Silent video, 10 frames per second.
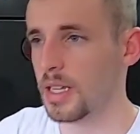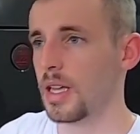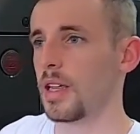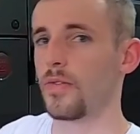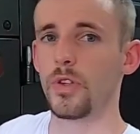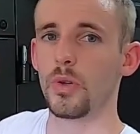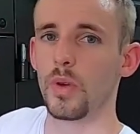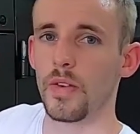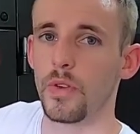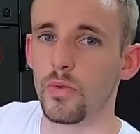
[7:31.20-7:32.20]
said, if
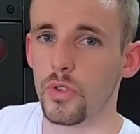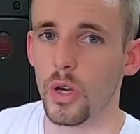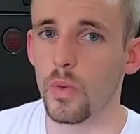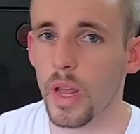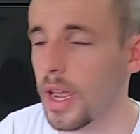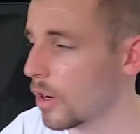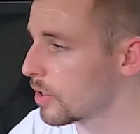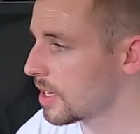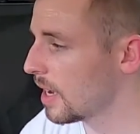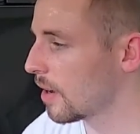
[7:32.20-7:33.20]
you don't
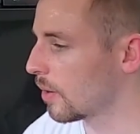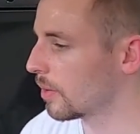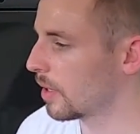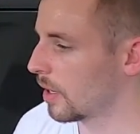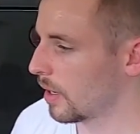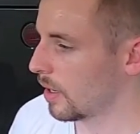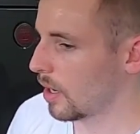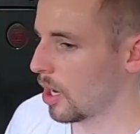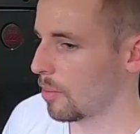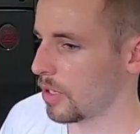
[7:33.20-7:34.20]
air down,
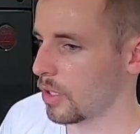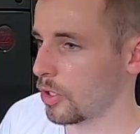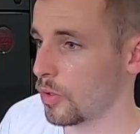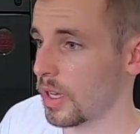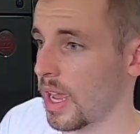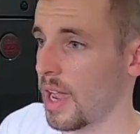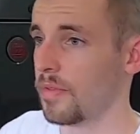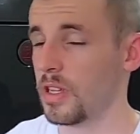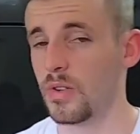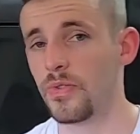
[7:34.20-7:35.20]
you can
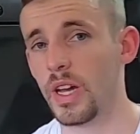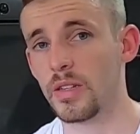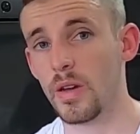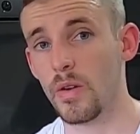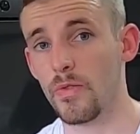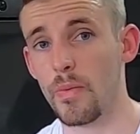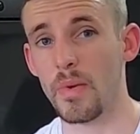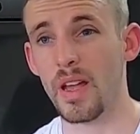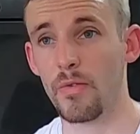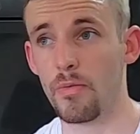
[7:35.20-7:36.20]
have the effect of
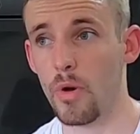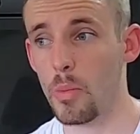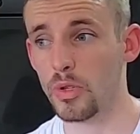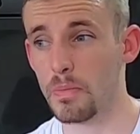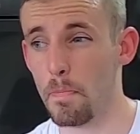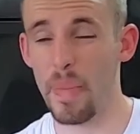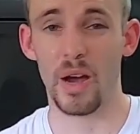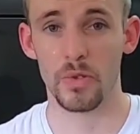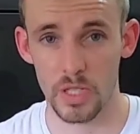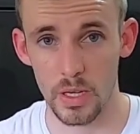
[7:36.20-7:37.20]
kind of almost
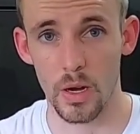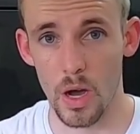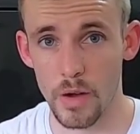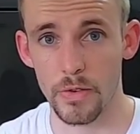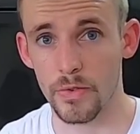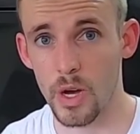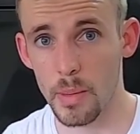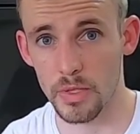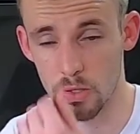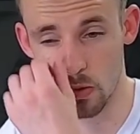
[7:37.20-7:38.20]
bouncing off of
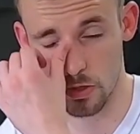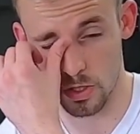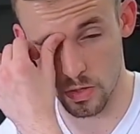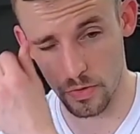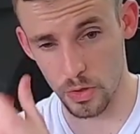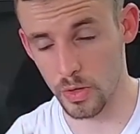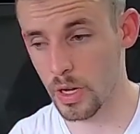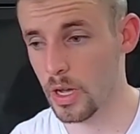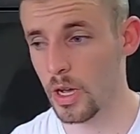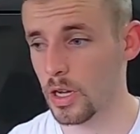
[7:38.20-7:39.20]
obstacles. If
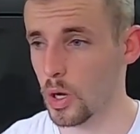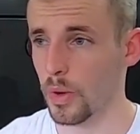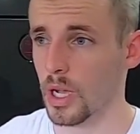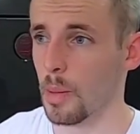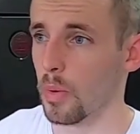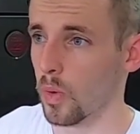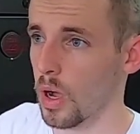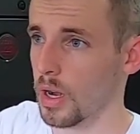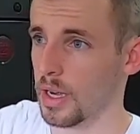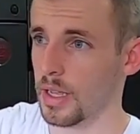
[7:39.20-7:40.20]
you're going up a
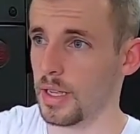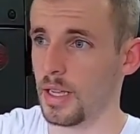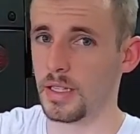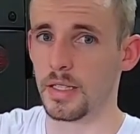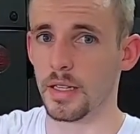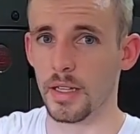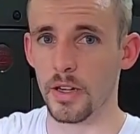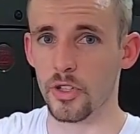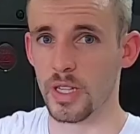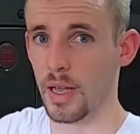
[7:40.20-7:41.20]
rock and it hits it and
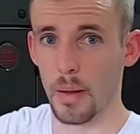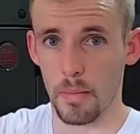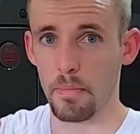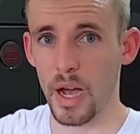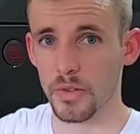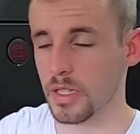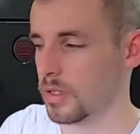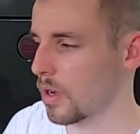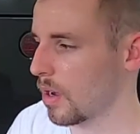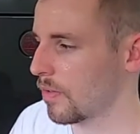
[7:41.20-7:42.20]
it just kind of bounces
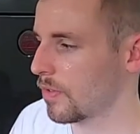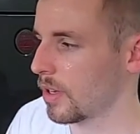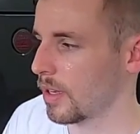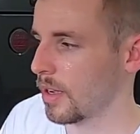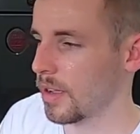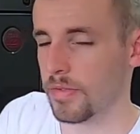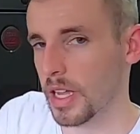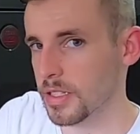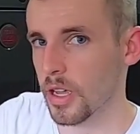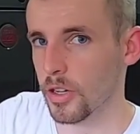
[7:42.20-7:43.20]
off,
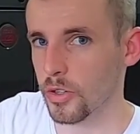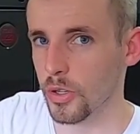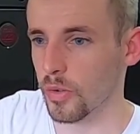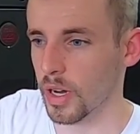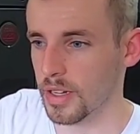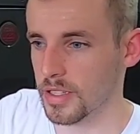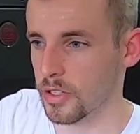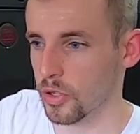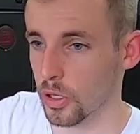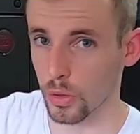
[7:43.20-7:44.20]
that's not good, right? Because
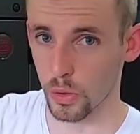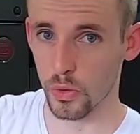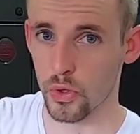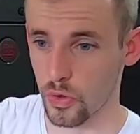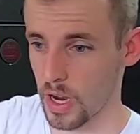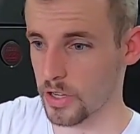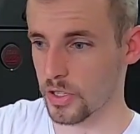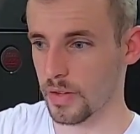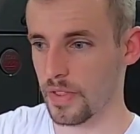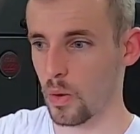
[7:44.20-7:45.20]
then you're going to lose
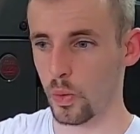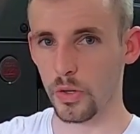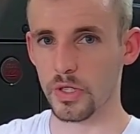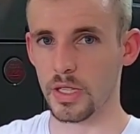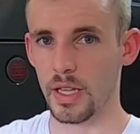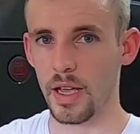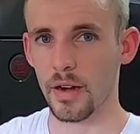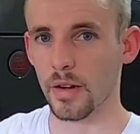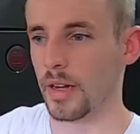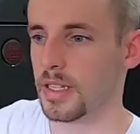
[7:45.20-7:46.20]
traction. If that wheel's in the
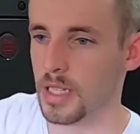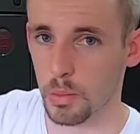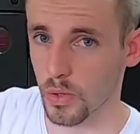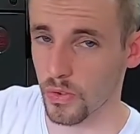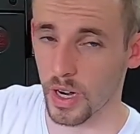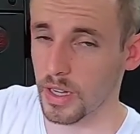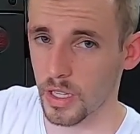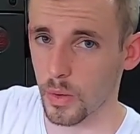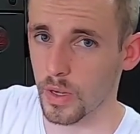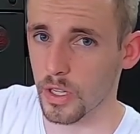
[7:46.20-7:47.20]
air, it's not
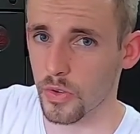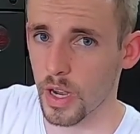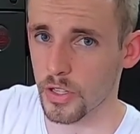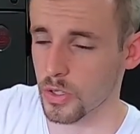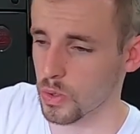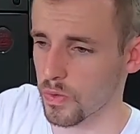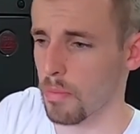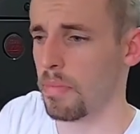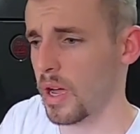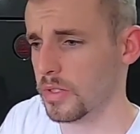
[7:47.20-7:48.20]
providing you any traction. So if
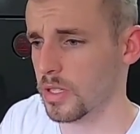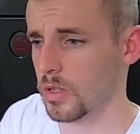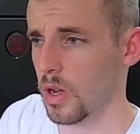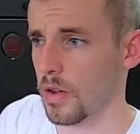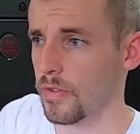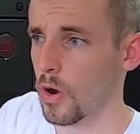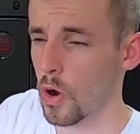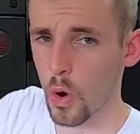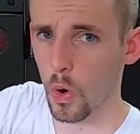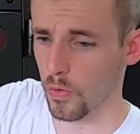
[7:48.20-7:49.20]
it bounces off,
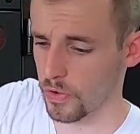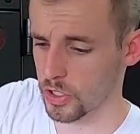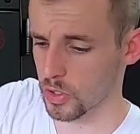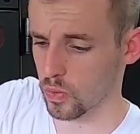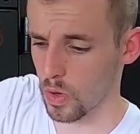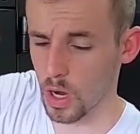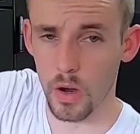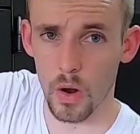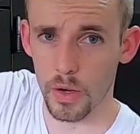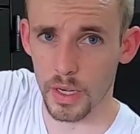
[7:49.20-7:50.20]
or if it's just
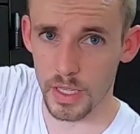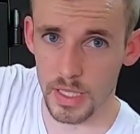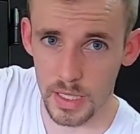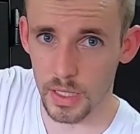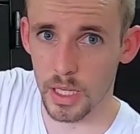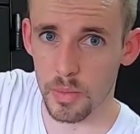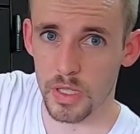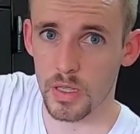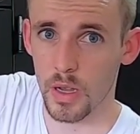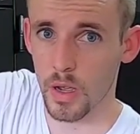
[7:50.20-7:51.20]
rock hard and it
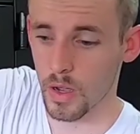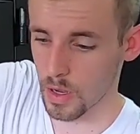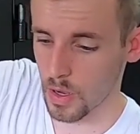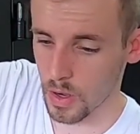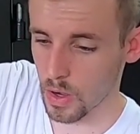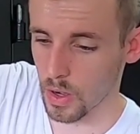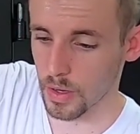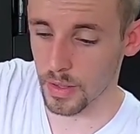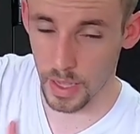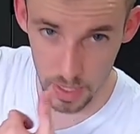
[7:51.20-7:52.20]
slips
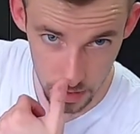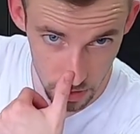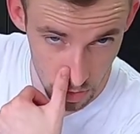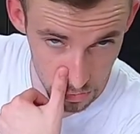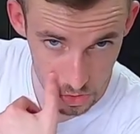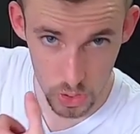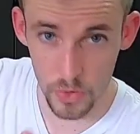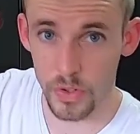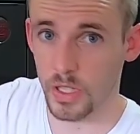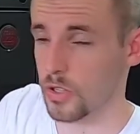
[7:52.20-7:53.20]
on the
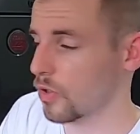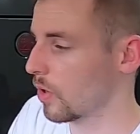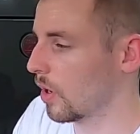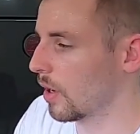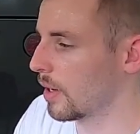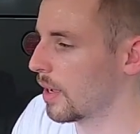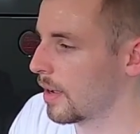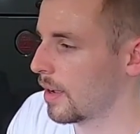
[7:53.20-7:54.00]
surface that you're on,